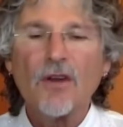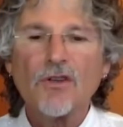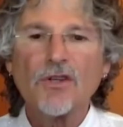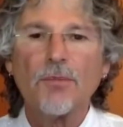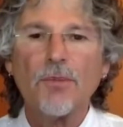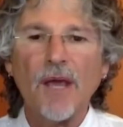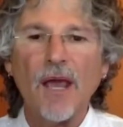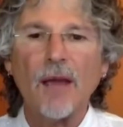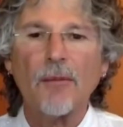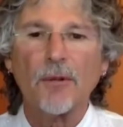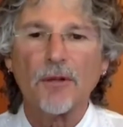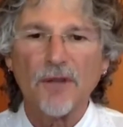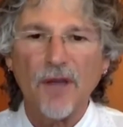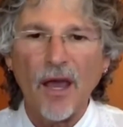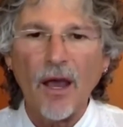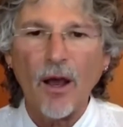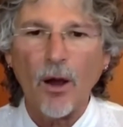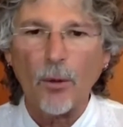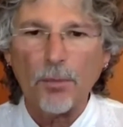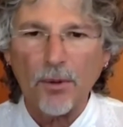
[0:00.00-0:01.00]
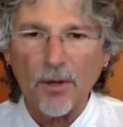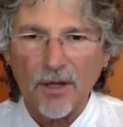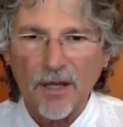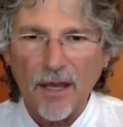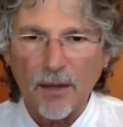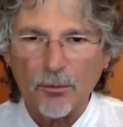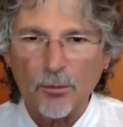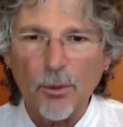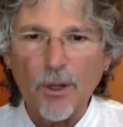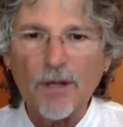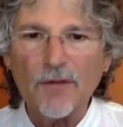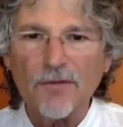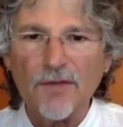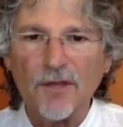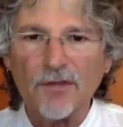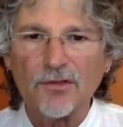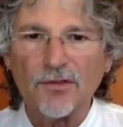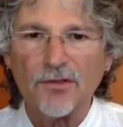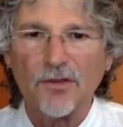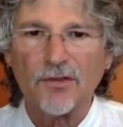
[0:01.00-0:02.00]
to be able to help get rid of
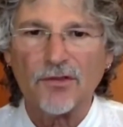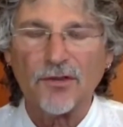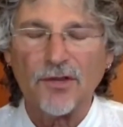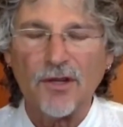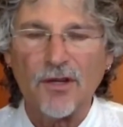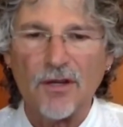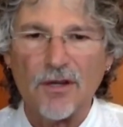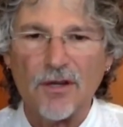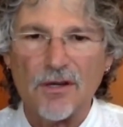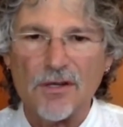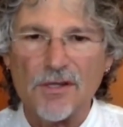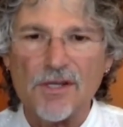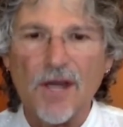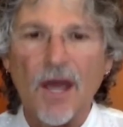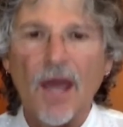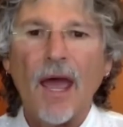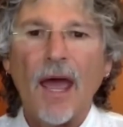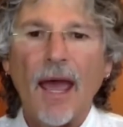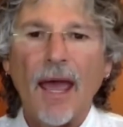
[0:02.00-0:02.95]
this disease